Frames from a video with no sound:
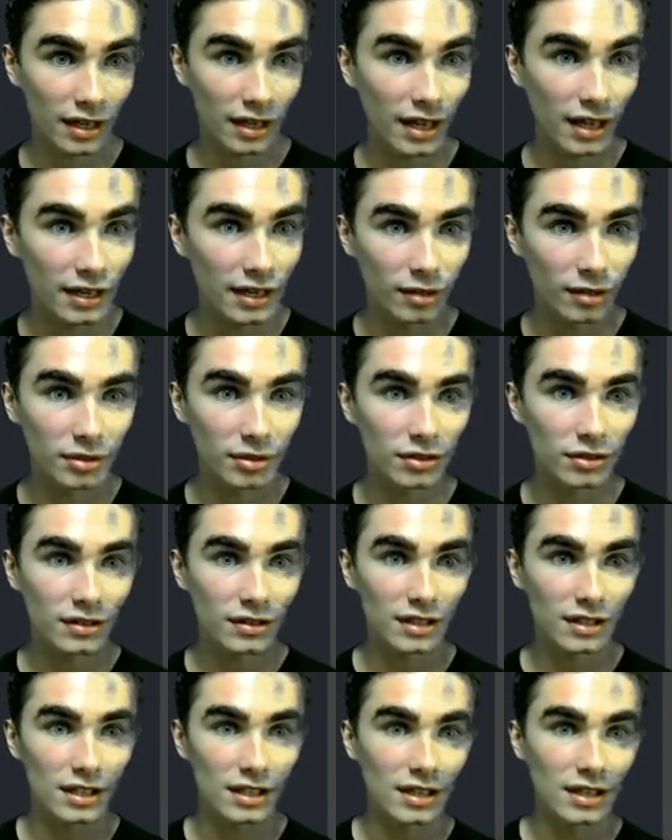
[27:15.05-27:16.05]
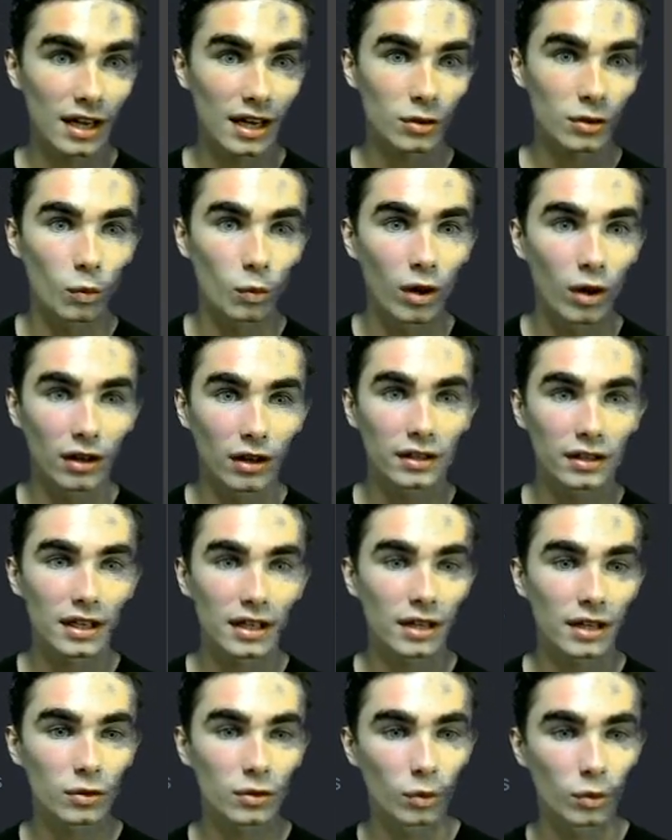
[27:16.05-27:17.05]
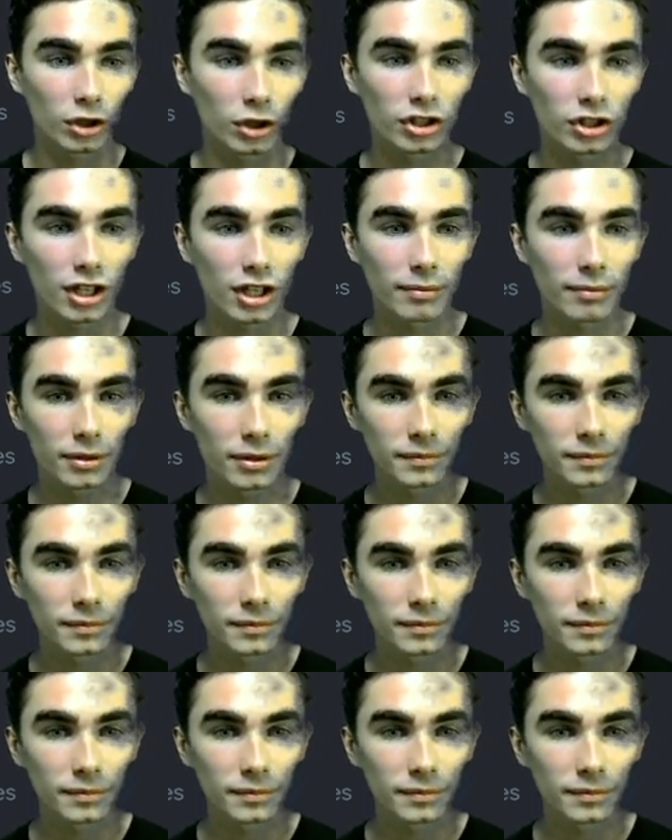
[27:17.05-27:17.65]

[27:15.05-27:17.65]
NWC-wallet-workshop,